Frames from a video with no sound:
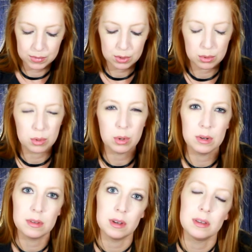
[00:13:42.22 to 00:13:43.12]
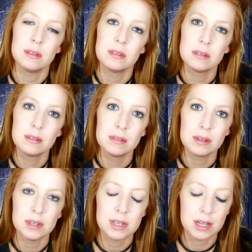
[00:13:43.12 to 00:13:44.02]
little quart-size
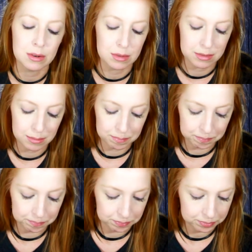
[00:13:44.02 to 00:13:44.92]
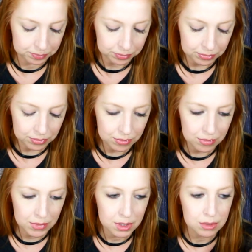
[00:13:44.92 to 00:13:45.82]
containers
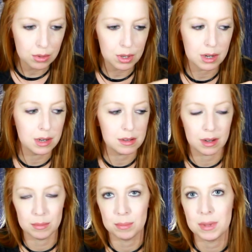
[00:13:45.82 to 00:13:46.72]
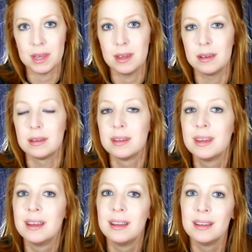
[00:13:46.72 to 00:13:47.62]
so that anytime I'm making
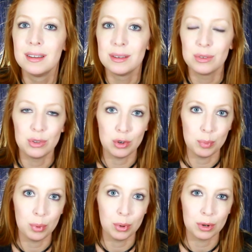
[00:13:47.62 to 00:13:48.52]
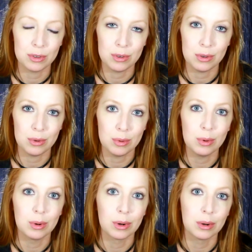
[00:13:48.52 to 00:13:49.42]
soup or stew
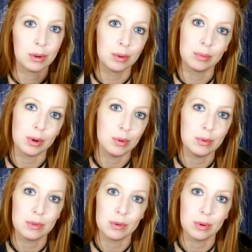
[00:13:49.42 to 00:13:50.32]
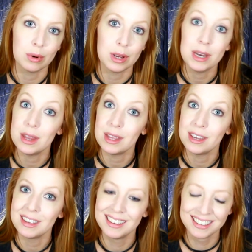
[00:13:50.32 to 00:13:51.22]
or roast or
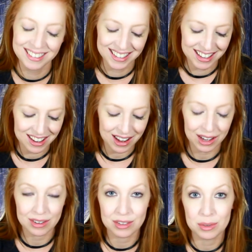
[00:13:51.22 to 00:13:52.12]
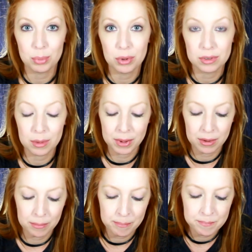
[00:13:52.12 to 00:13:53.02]
anything, I can just pull some
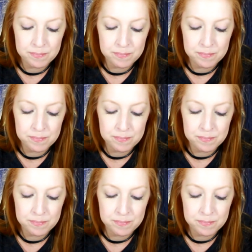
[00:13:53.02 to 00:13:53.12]
out.